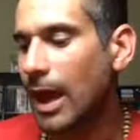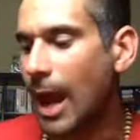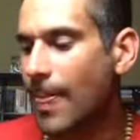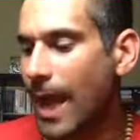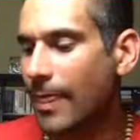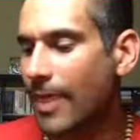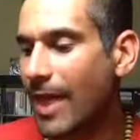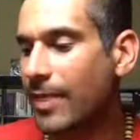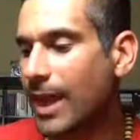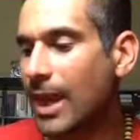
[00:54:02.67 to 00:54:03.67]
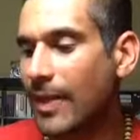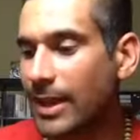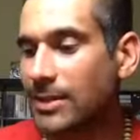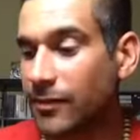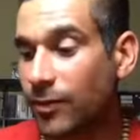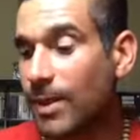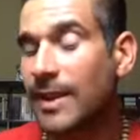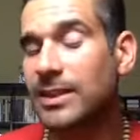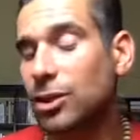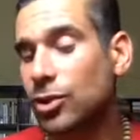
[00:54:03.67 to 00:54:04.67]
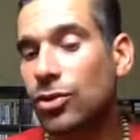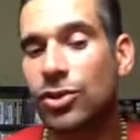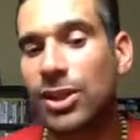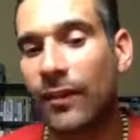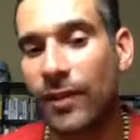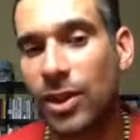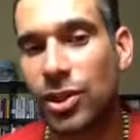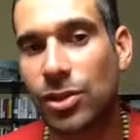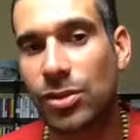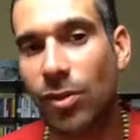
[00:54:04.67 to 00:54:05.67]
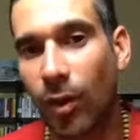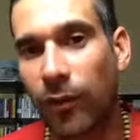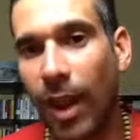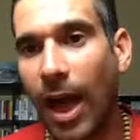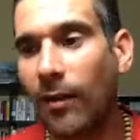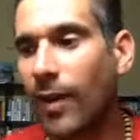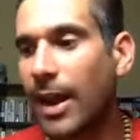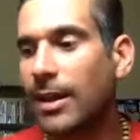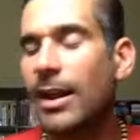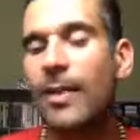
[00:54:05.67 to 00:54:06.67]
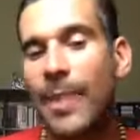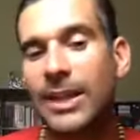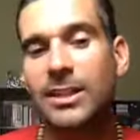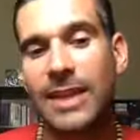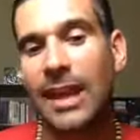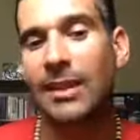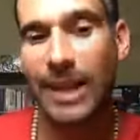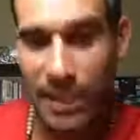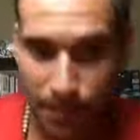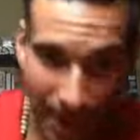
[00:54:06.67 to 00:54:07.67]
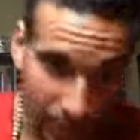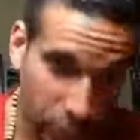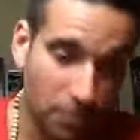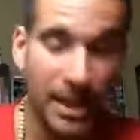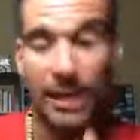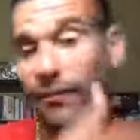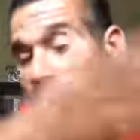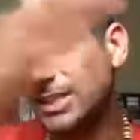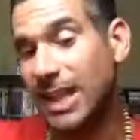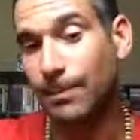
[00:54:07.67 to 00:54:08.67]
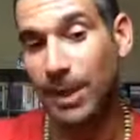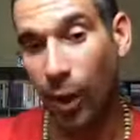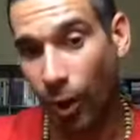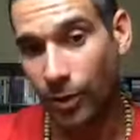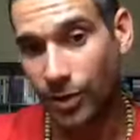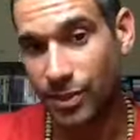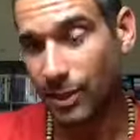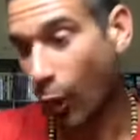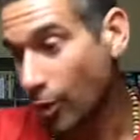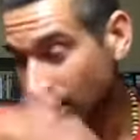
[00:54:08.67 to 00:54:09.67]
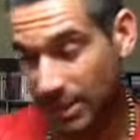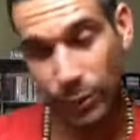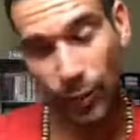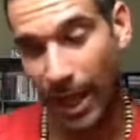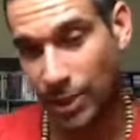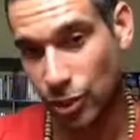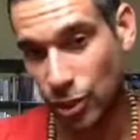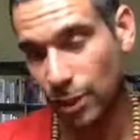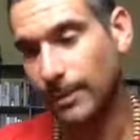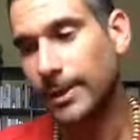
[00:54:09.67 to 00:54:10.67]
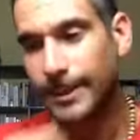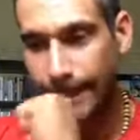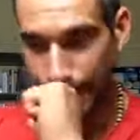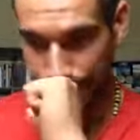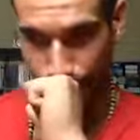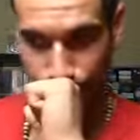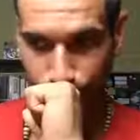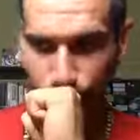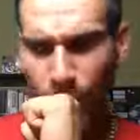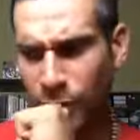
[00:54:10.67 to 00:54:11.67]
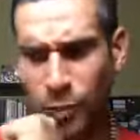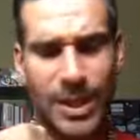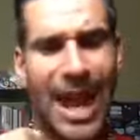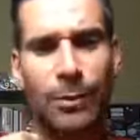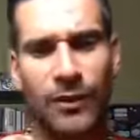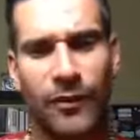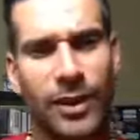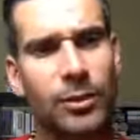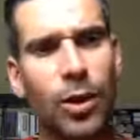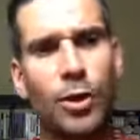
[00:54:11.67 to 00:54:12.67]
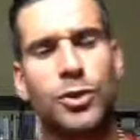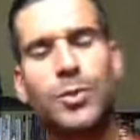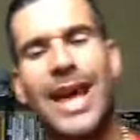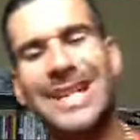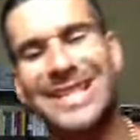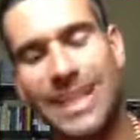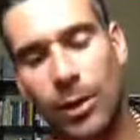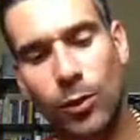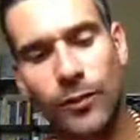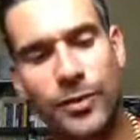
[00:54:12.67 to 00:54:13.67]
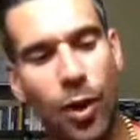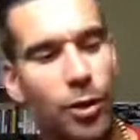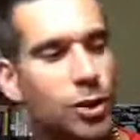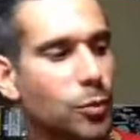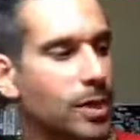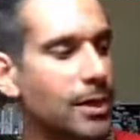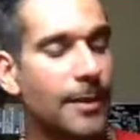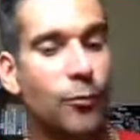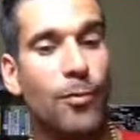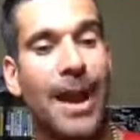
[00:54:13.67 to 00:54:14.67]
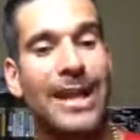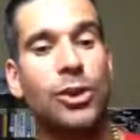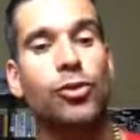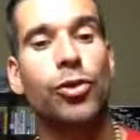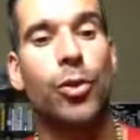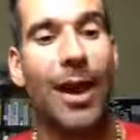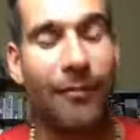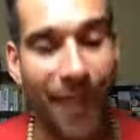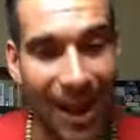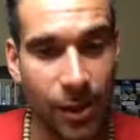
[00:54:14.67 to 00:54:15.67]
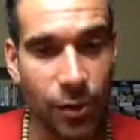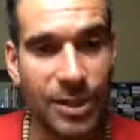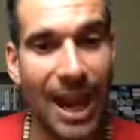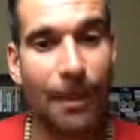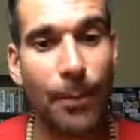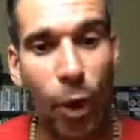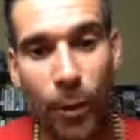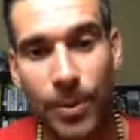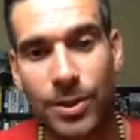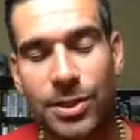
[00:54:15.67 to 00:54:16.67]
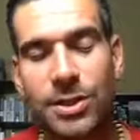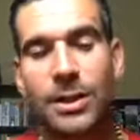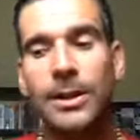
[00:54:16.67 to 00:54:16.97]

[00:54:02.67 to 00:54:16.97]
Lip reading: And that for me, that's a huge definition of love. And that links back to being deeply honest in the relationship. Honest with how we feel, honest with ourselves, honest with remaining true to our values and our purpose,